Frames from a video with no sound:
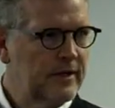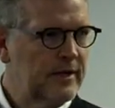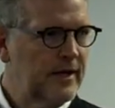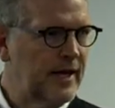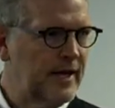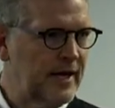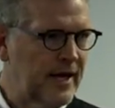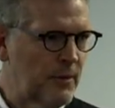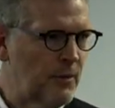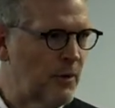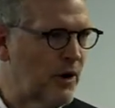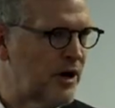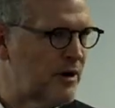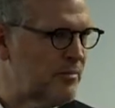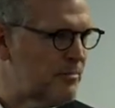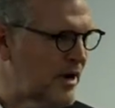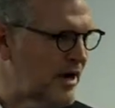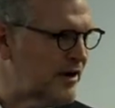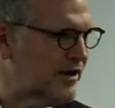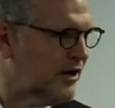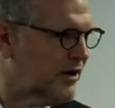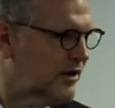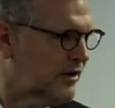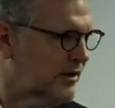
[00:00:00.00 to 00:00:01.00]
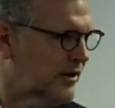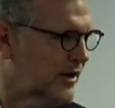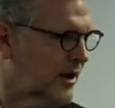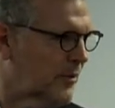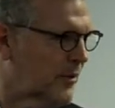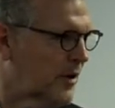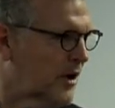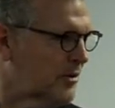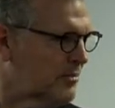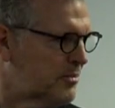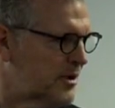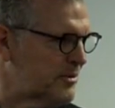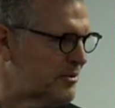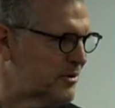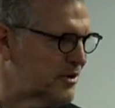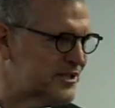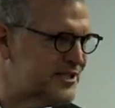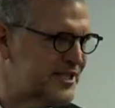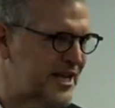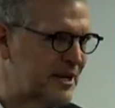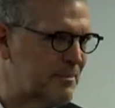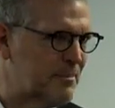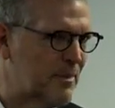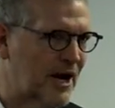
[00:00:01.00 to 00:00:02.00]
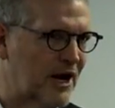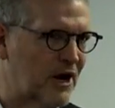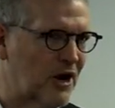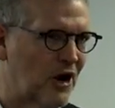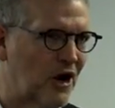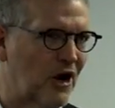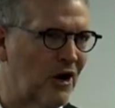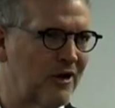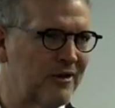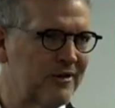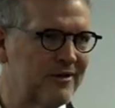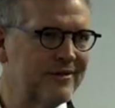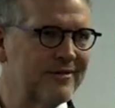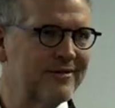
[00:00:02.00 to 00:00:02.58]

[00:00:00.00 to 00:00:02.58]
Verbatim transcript: and I wanted, my, I wanted people to take my call.